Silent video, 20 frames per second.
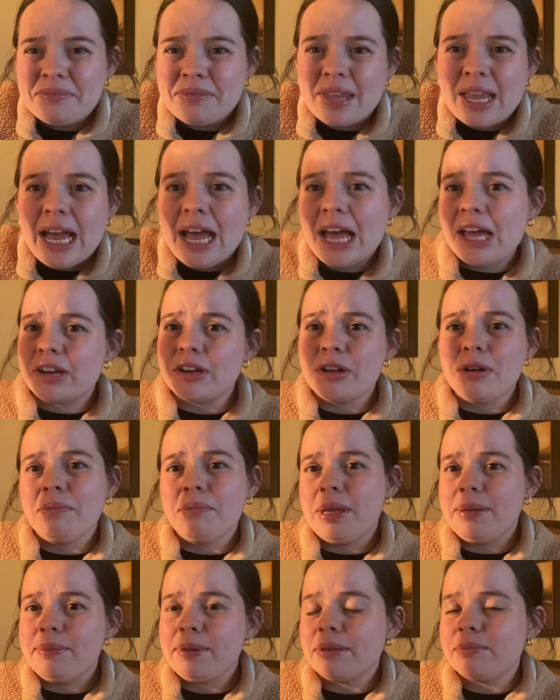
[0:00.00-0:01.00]
I don't know,
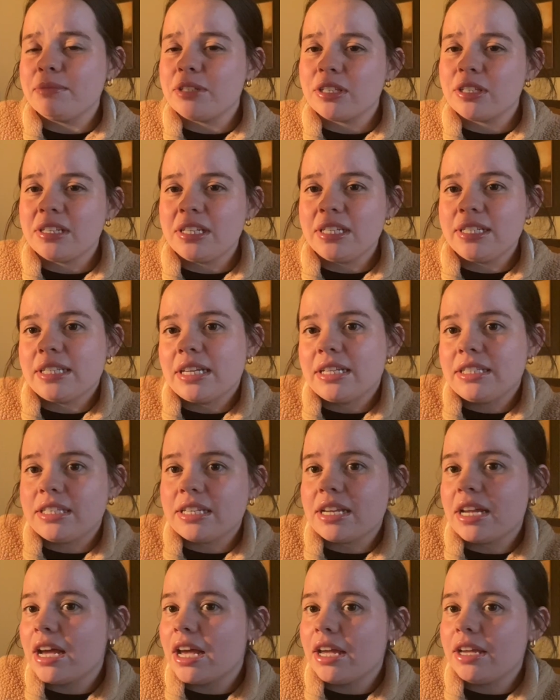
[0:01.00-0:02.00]
maybe I'm just
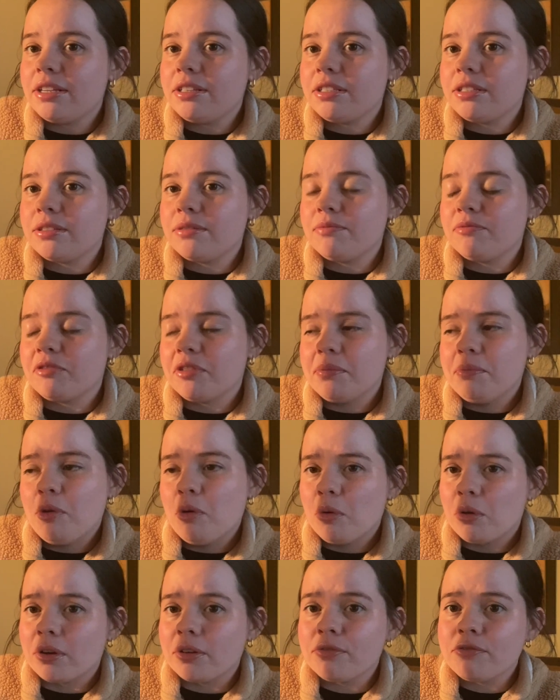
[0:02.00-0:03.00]
desensitized from
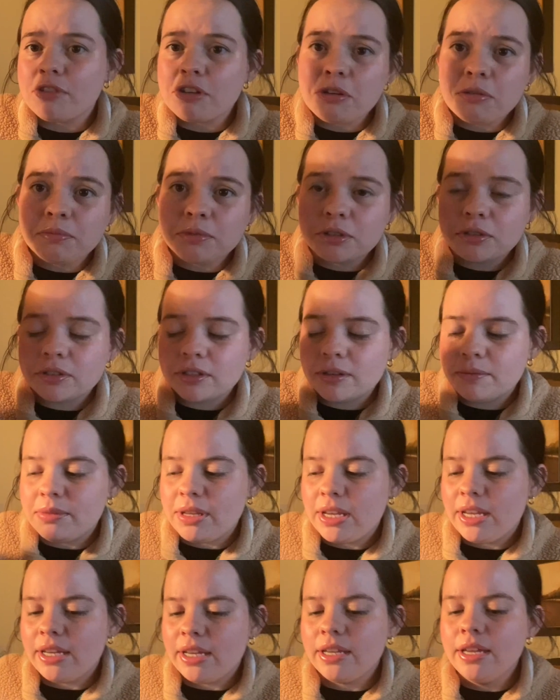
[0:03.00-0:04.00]
horror films or
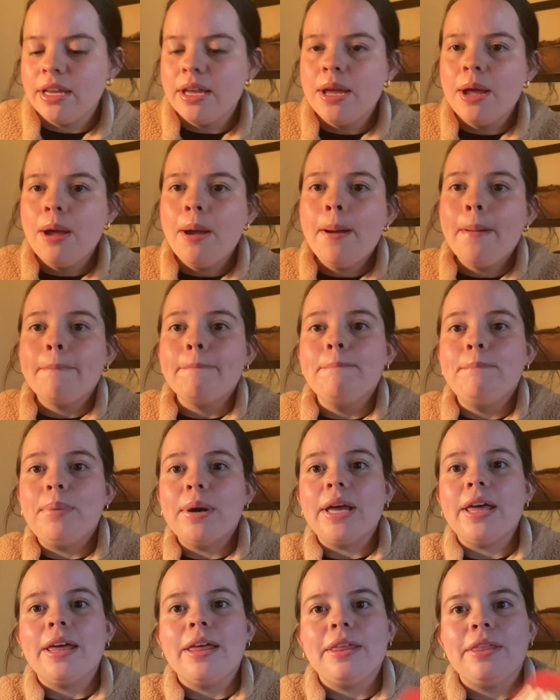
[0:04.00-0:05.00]
something.
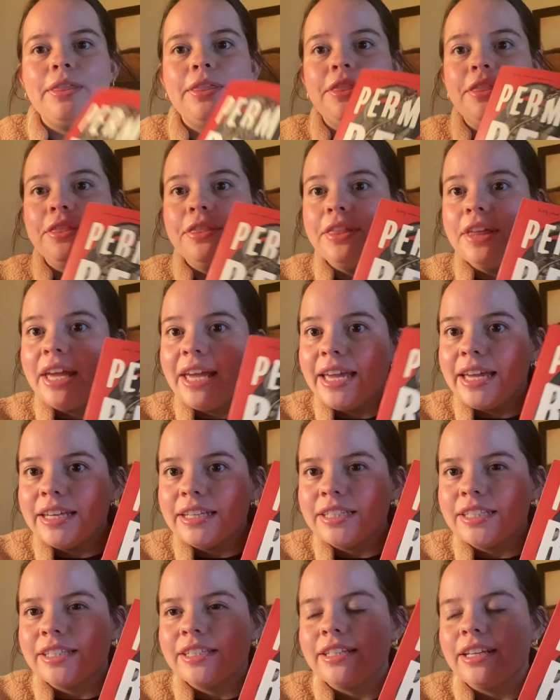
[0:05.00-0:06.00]
But
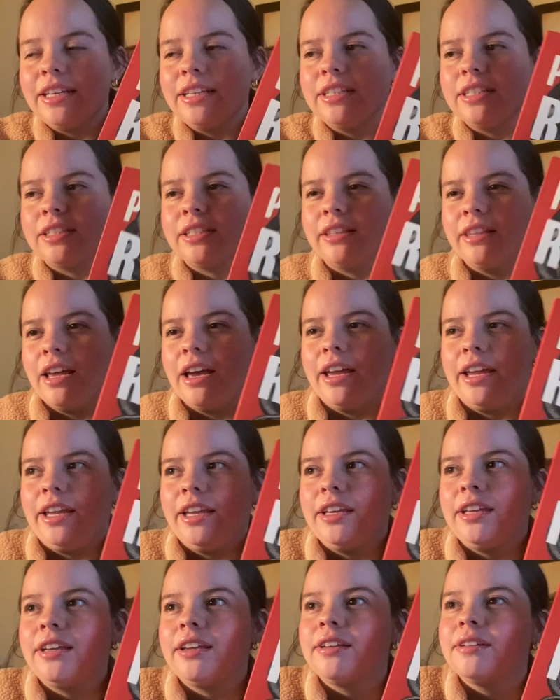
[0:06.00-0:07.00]
this is
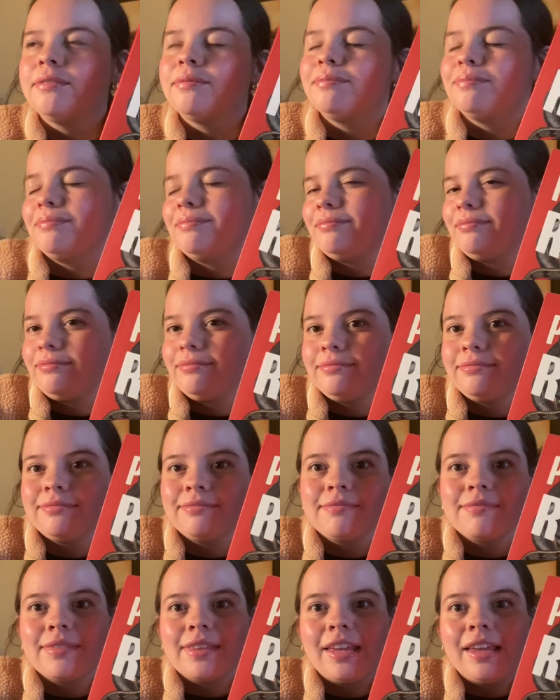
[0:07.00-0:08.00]
like,
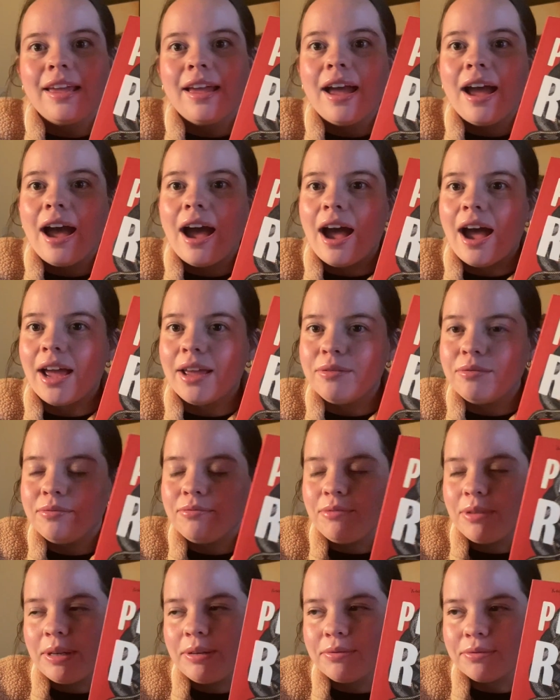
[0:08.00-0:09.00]
I've
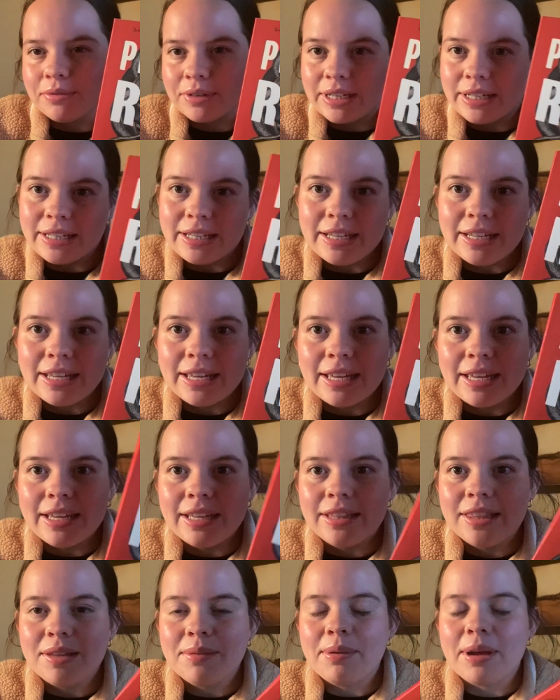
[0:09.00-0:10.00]
been reading
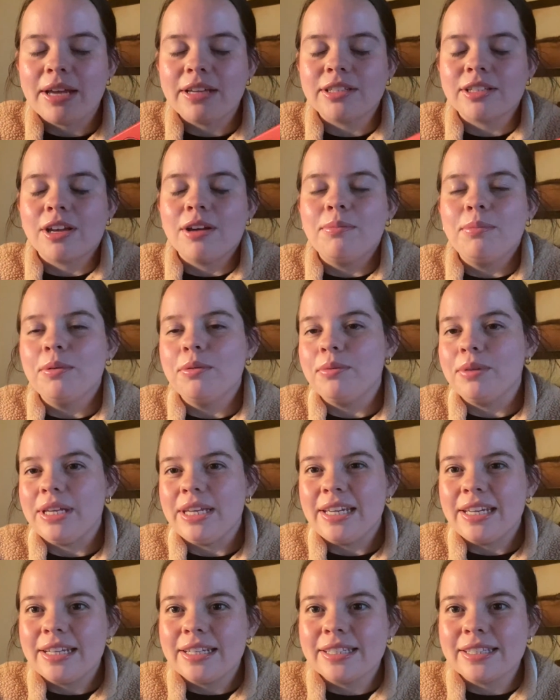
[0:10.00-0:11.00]
it the past couple
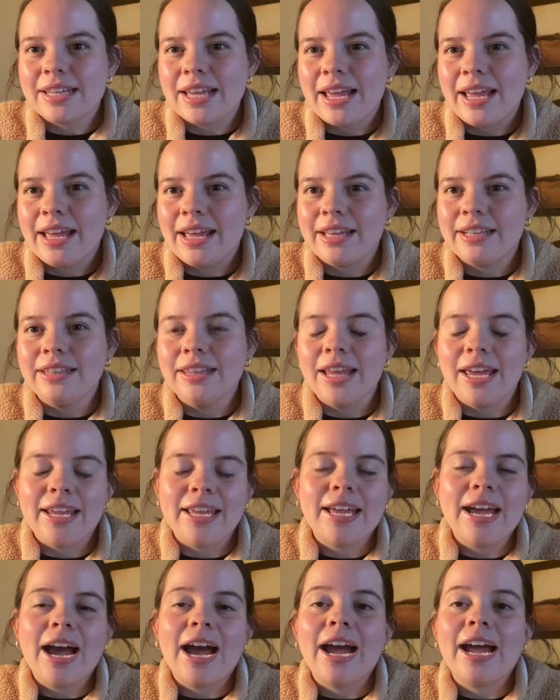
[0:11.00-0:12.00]
weeks and
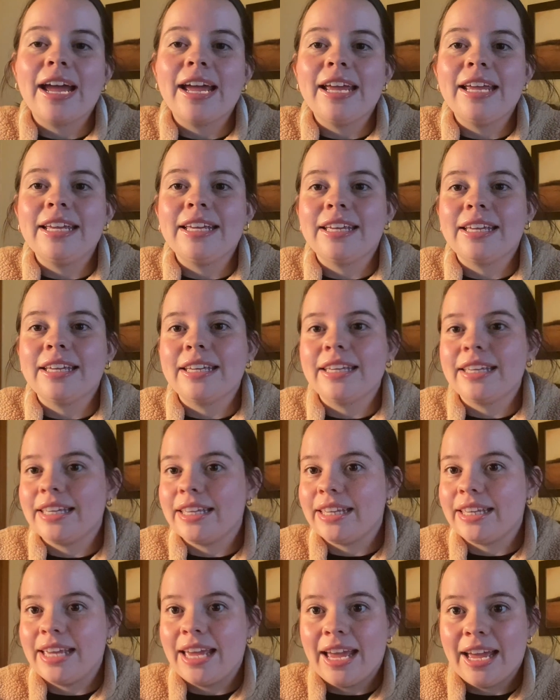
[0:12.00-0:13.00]
like I
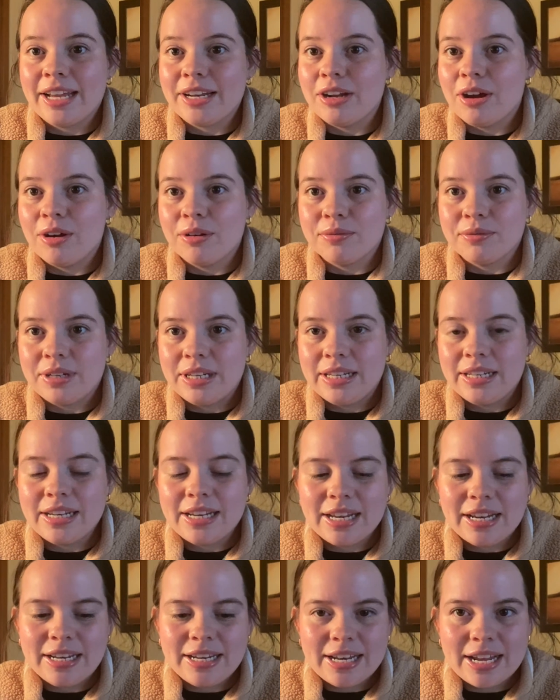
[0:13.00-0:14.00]
cannot read it
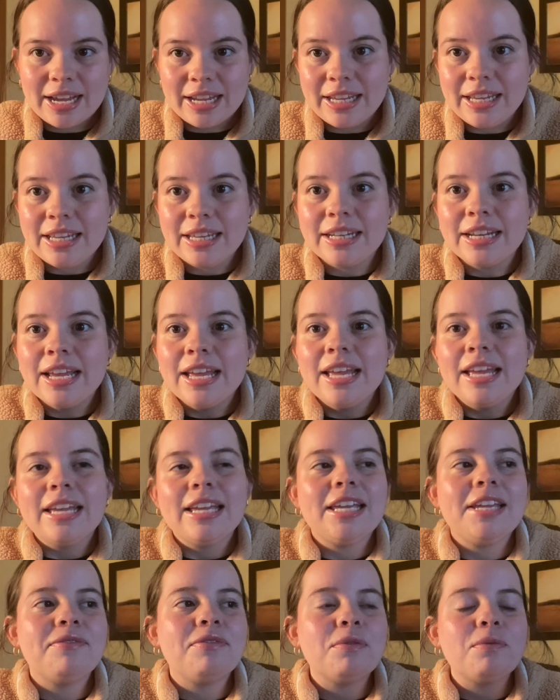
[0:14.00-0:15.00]
at night.
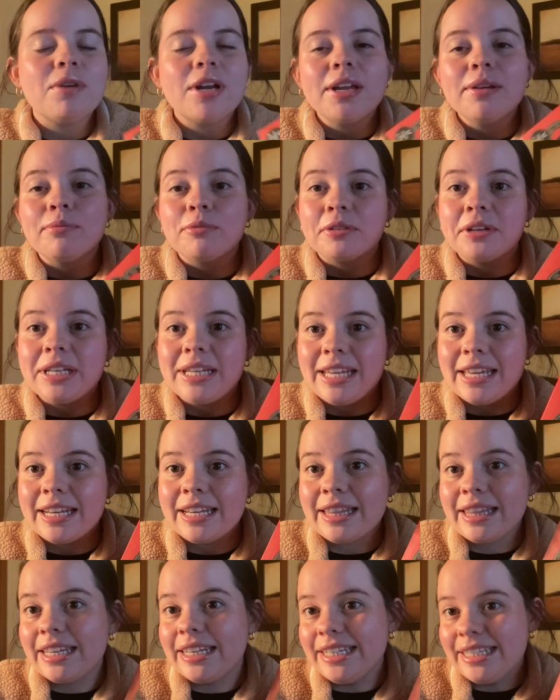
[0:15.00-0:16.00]
Even when I'm reading it
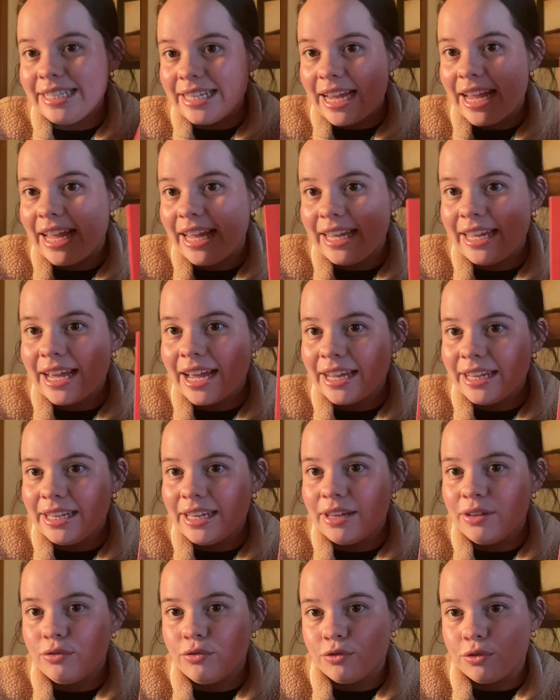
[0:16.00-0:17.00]
in the day, I
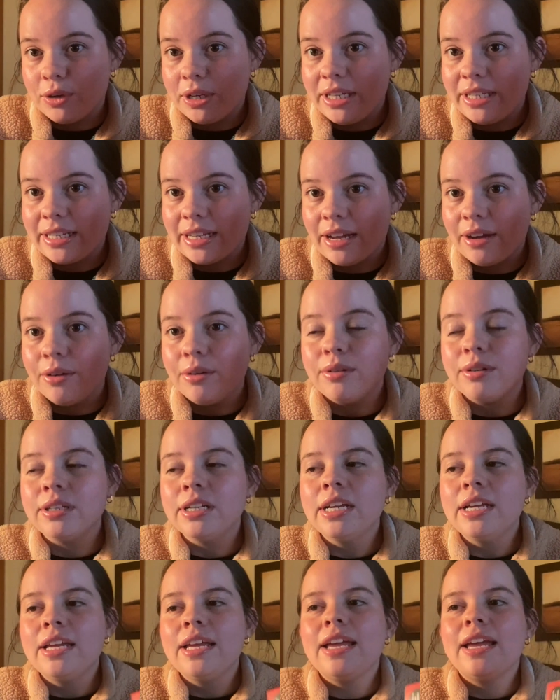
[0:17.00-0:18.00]
get freaked out.
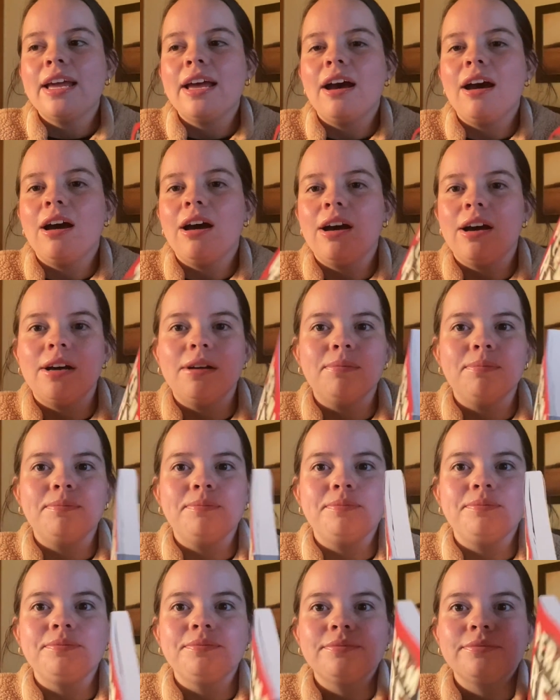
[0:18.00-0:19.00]

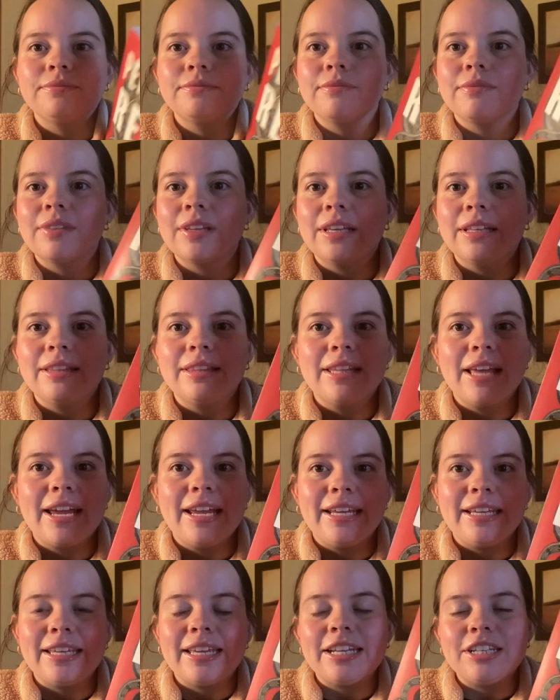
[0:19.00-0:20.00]

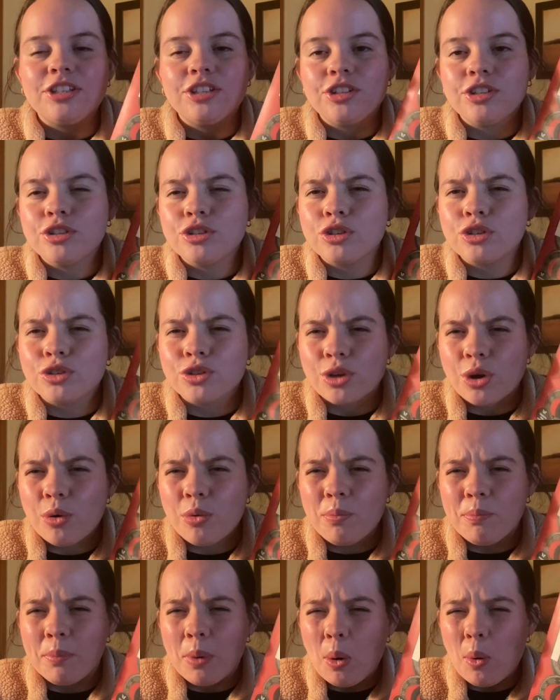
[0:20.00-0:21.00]
Like it's just so
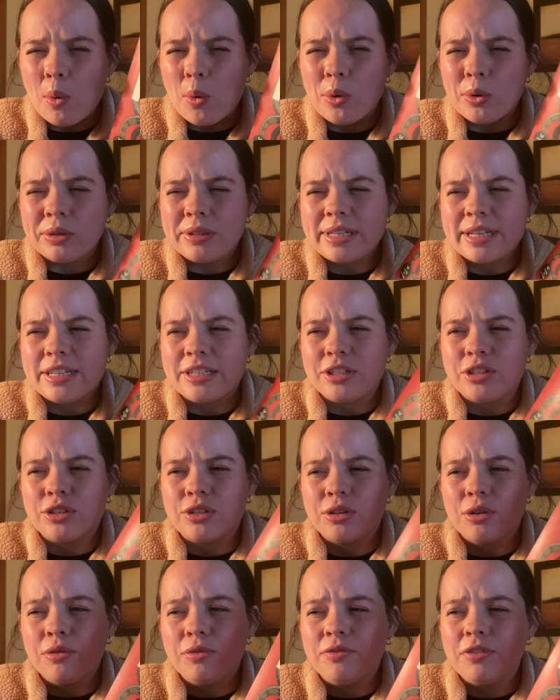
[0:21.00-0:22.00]
bold and it's
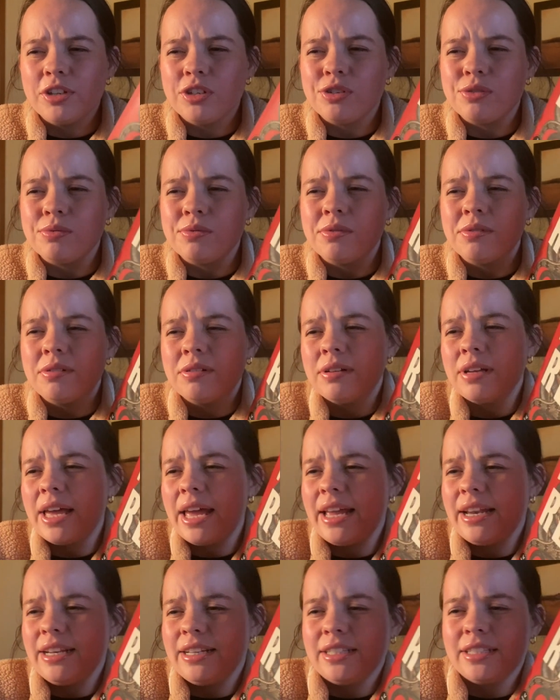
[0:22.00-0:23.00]
so visual
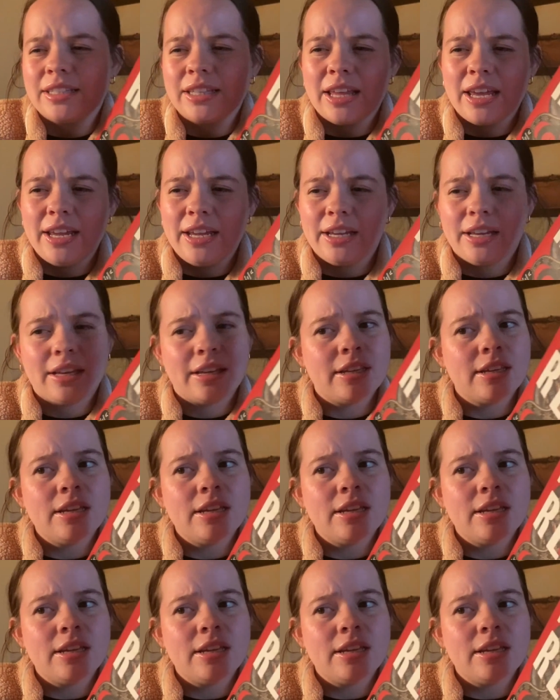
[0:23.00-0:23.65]
and it's like,